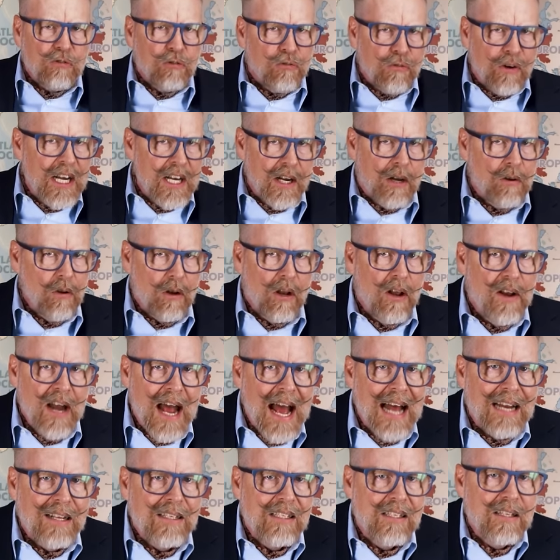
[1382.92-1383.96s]
critical
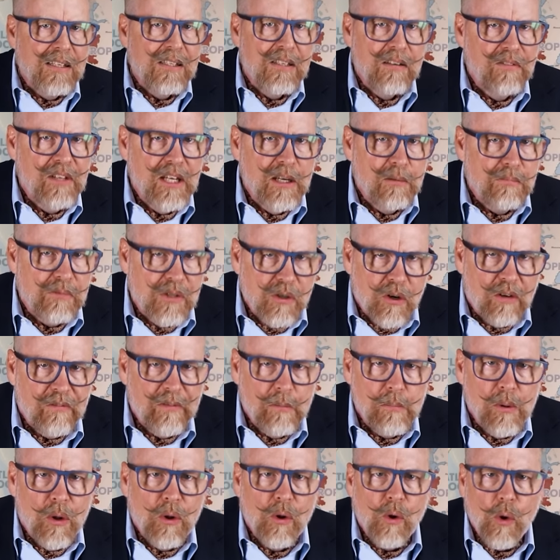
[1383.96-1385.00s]
analysis of the
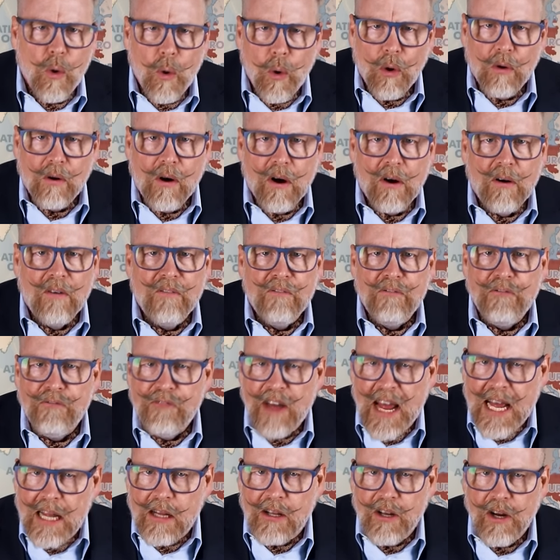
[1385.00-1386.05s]
observable horror and
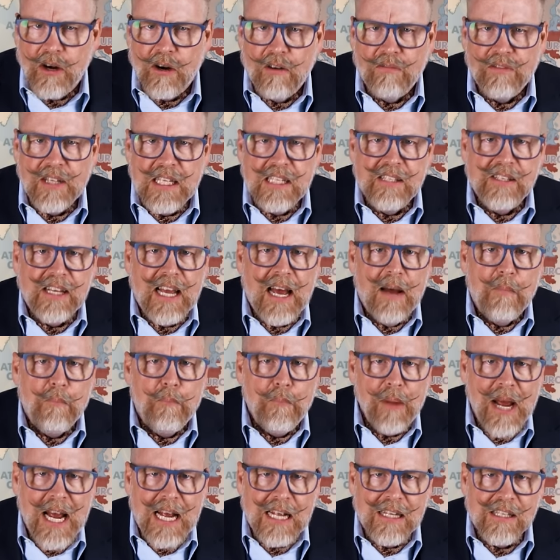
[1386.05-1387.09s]
failure of these
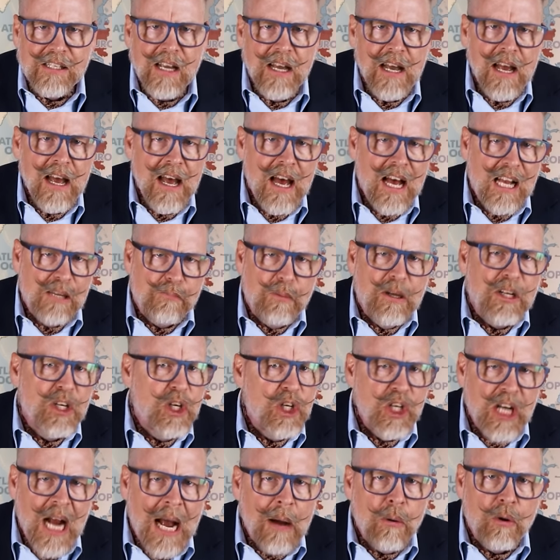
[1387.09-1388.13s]
campaigns has been
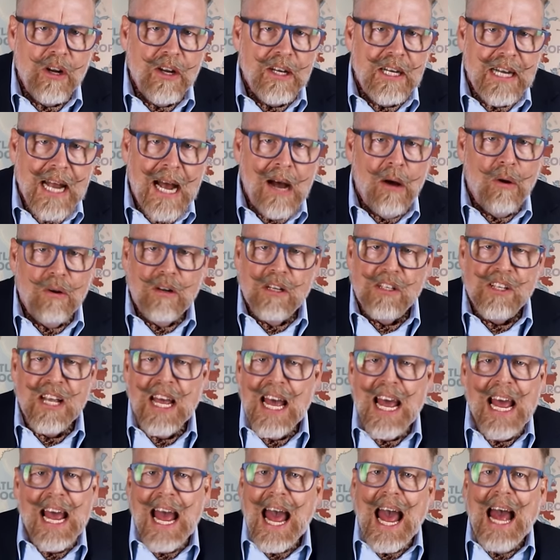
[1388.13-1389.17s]
shouted down as
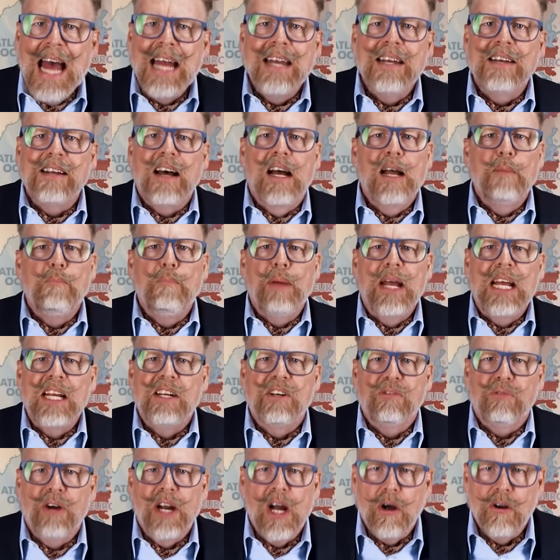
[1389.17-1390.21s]
anti
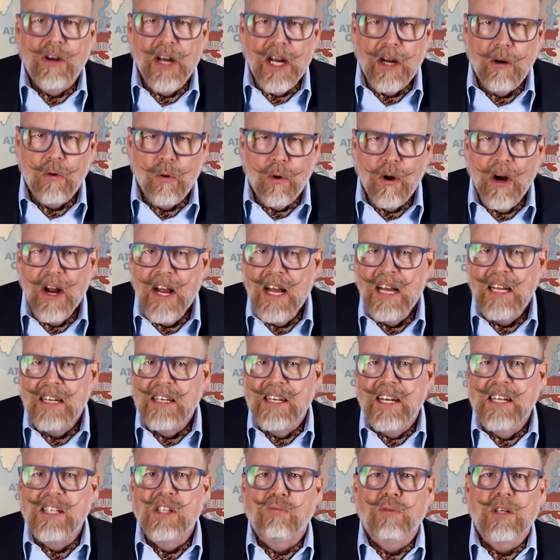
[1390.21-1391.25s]
patriotic or
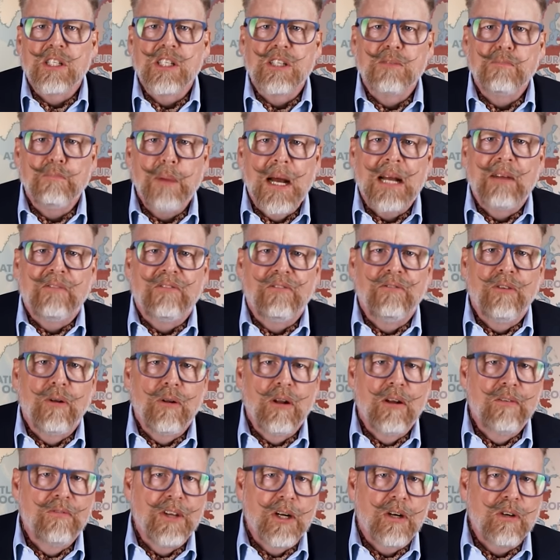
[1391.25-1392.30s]

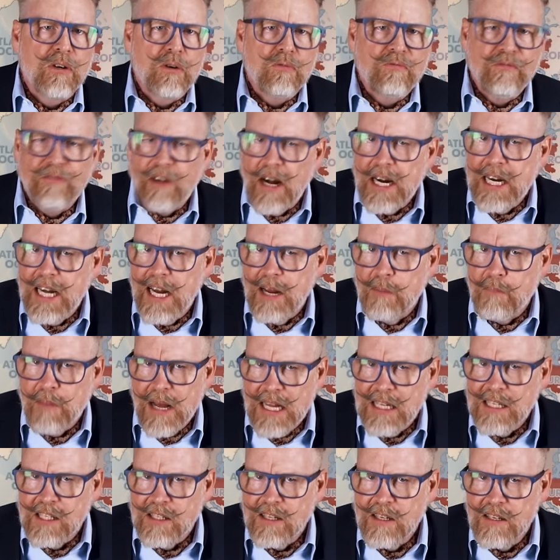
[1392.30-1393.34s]
disrespectful of the fighting
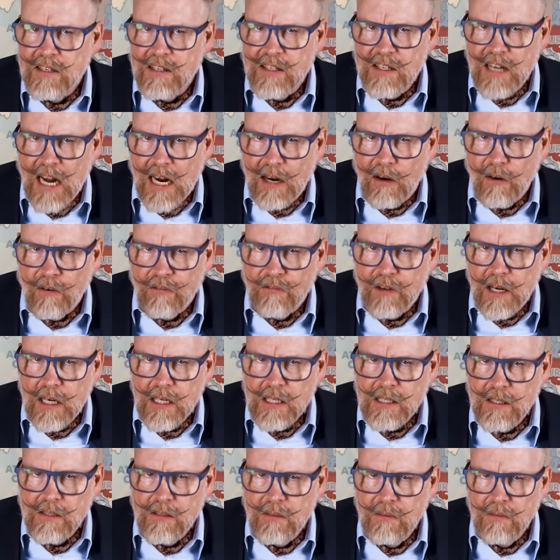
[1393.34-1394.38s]
men's
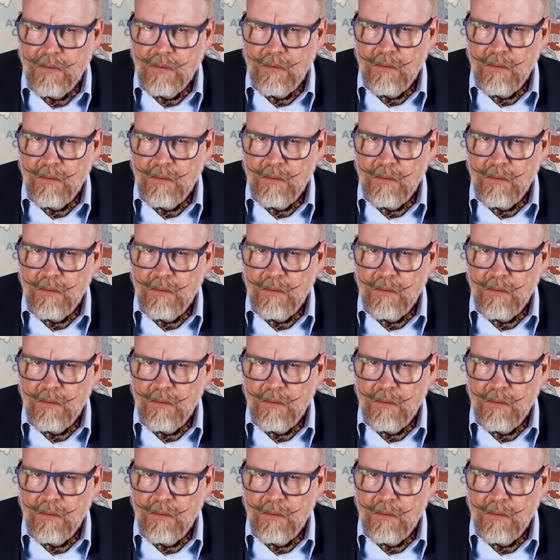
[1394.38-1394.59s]
sacrifice.